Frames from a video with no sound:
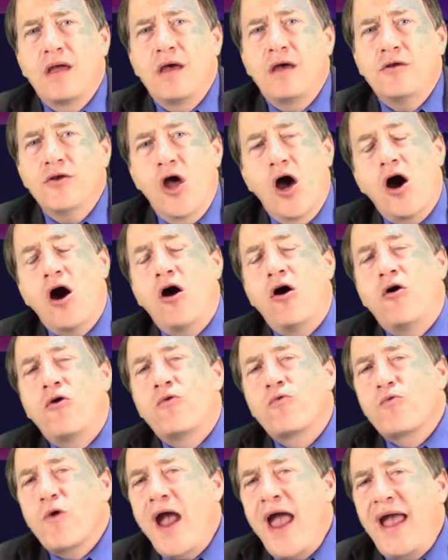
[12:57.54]

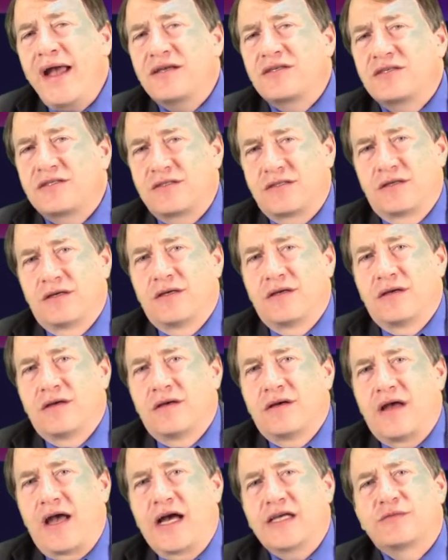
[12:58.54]
No, Rex
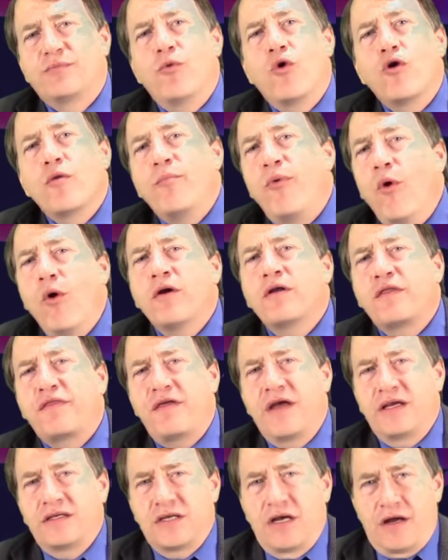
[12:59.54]
has more important
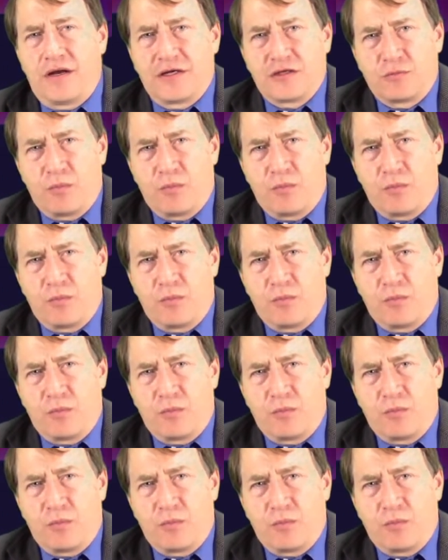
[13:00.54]
things on his